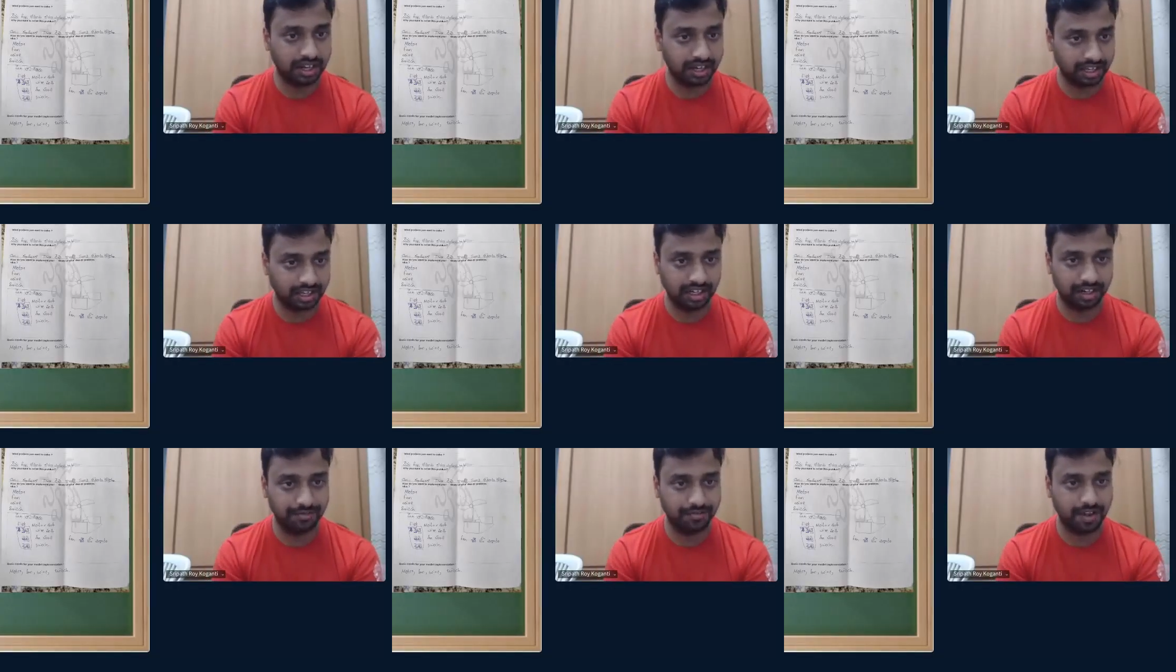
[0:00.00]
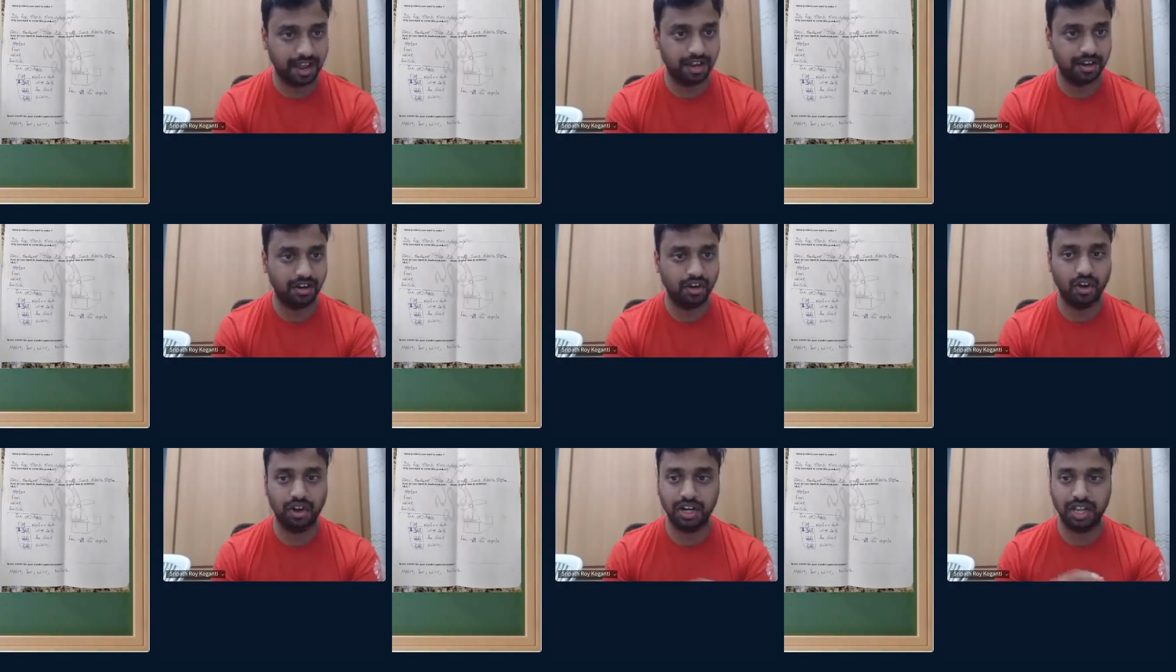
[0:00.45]
regular
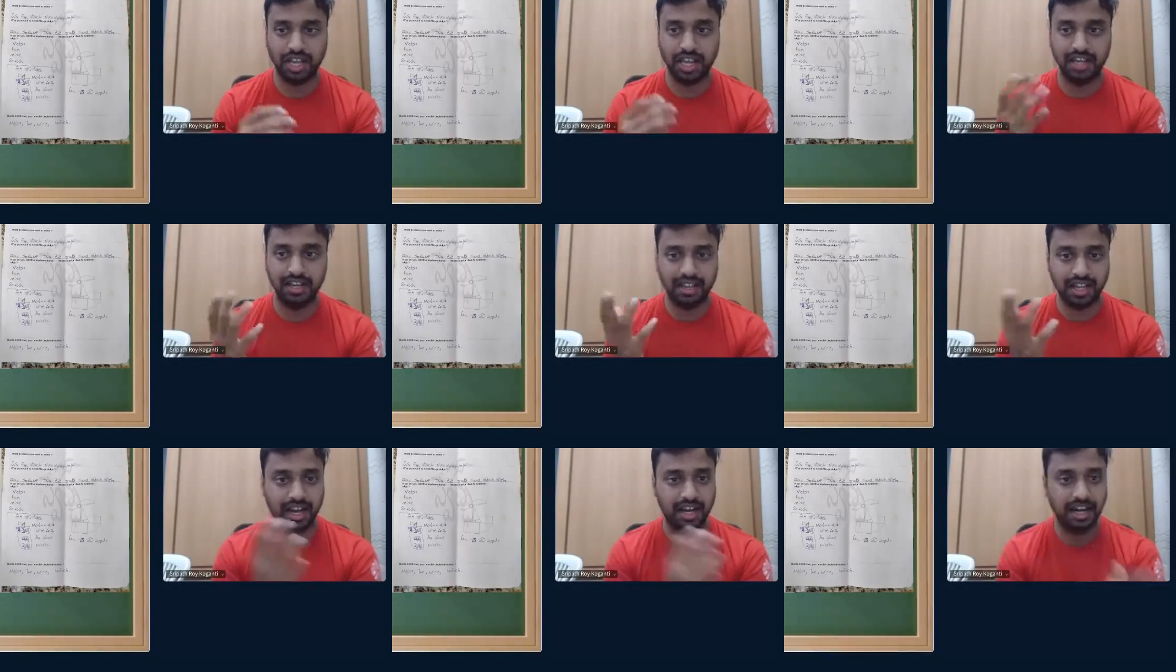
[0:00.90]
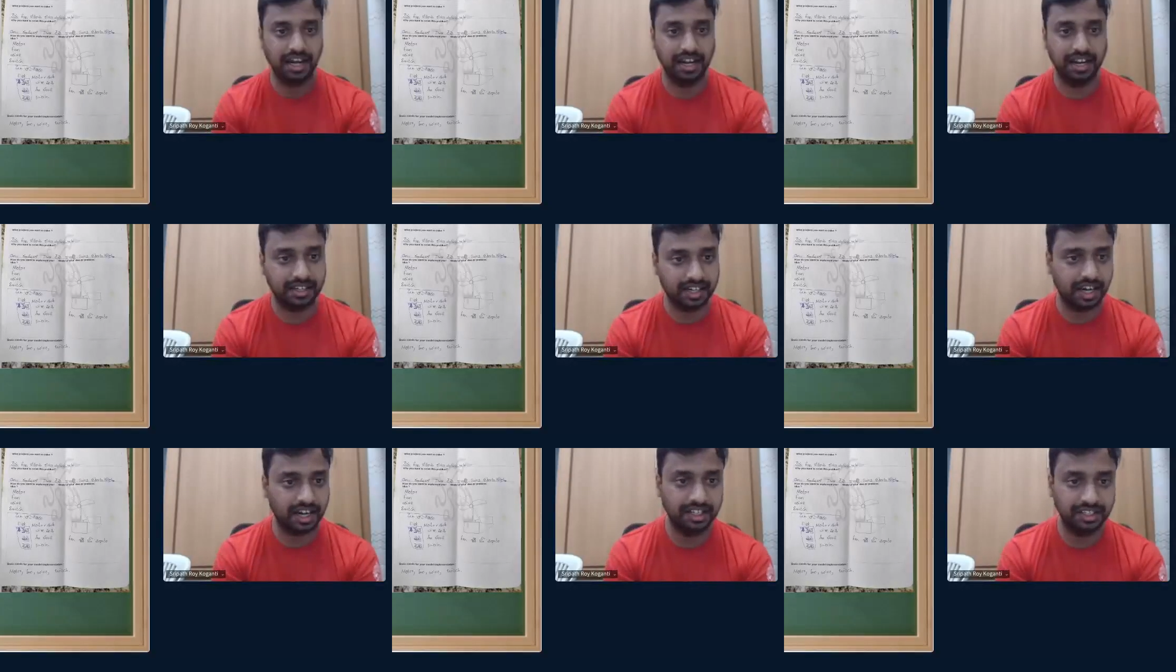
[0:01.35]
fan or
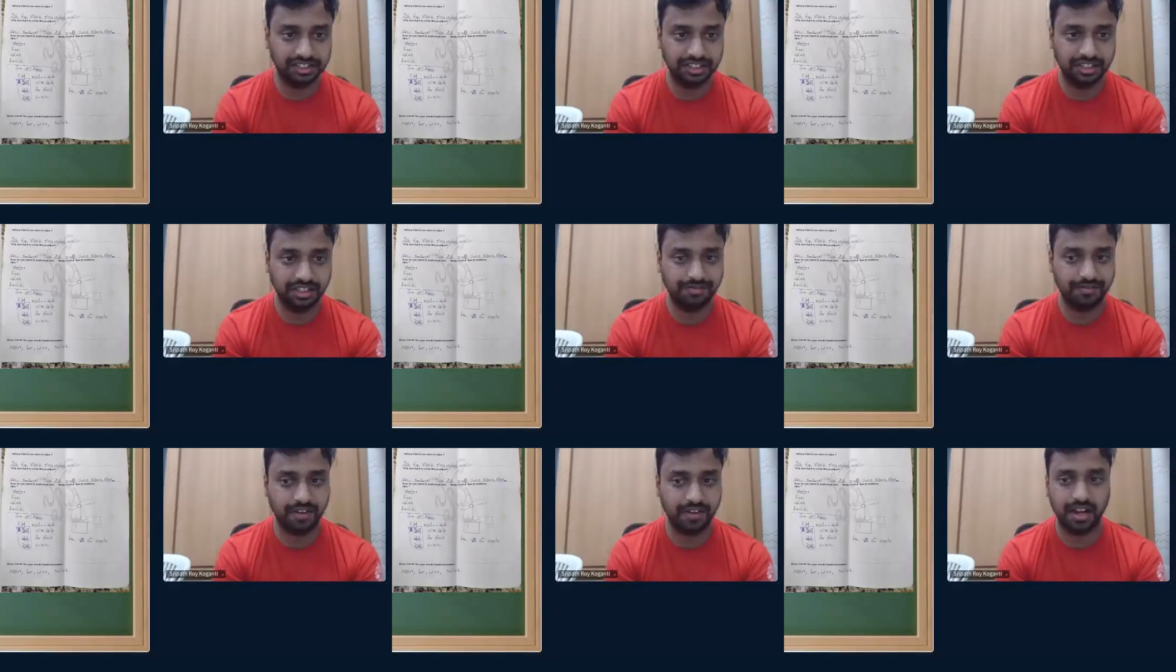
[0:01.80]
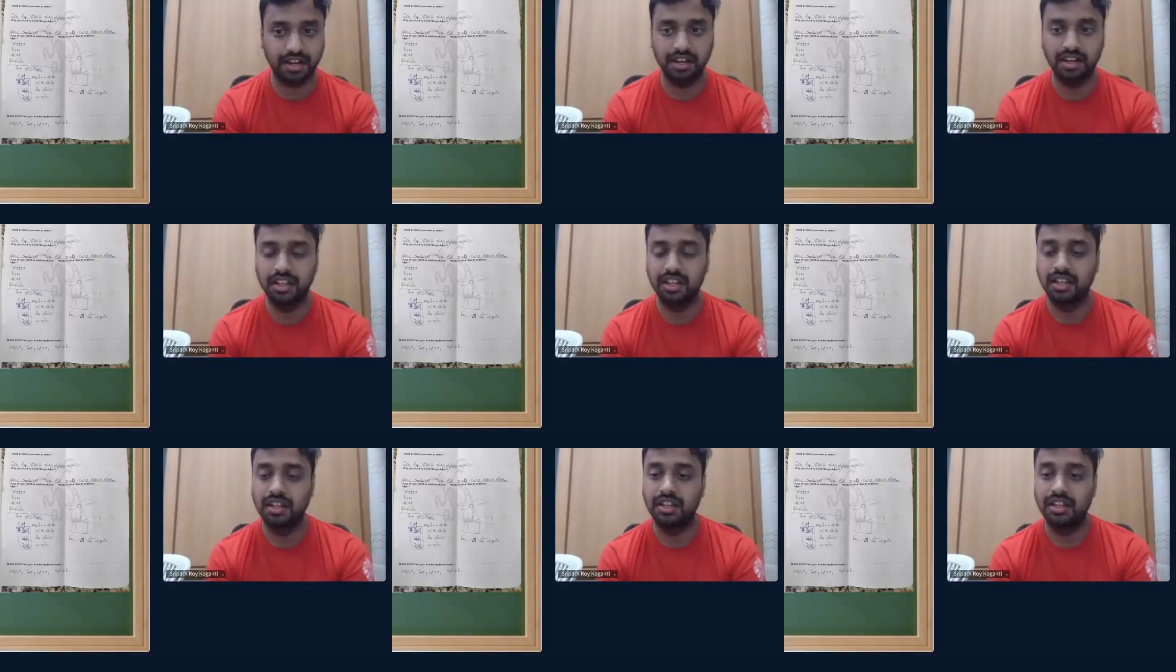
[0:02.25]
air conditioner fan.